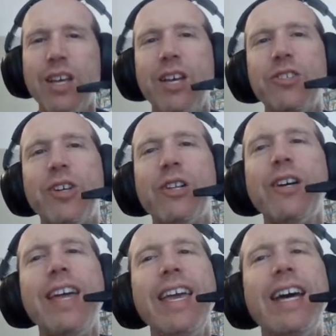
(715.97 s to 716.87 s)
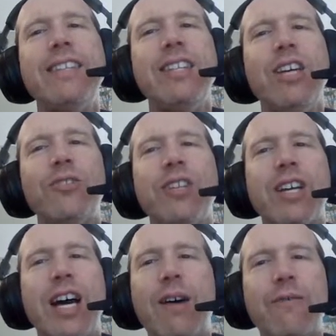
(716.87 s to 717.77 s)
So looking at the Yalta
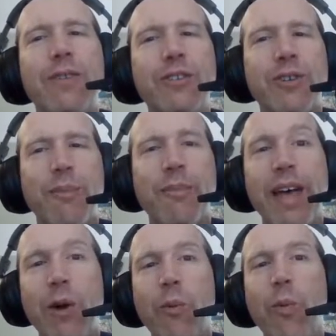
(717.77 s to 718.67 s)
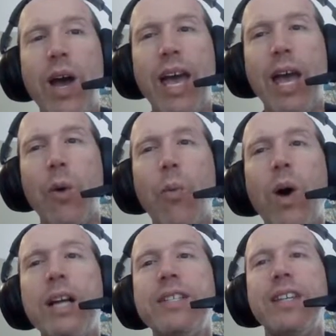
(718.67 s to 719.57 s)
Conference from that way,
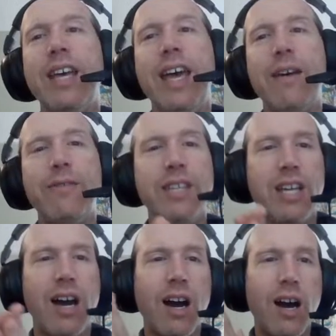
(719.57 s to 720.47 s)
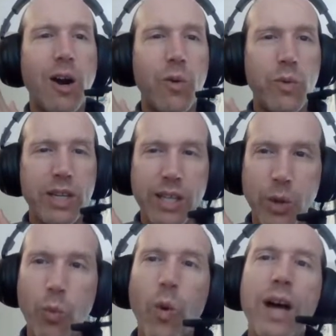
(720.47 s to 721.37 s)
what FDR really
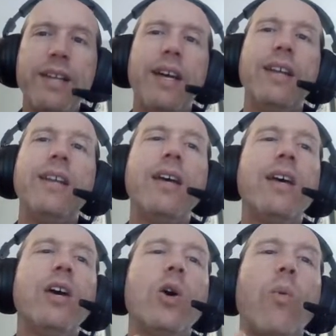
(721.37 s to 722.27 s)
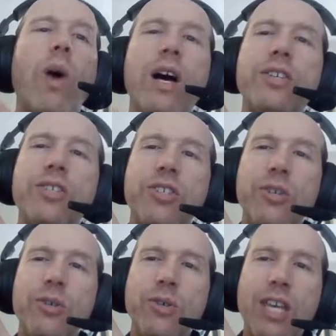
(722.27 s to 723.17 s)
wanted was
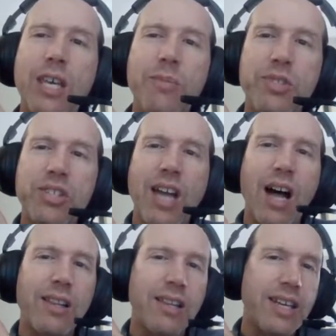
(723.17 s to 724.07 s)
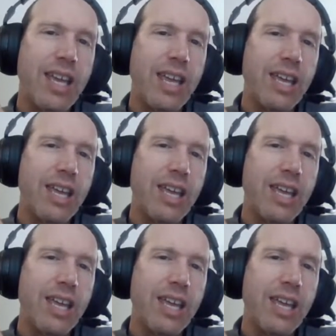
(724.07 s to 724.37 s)
to keep Stalin in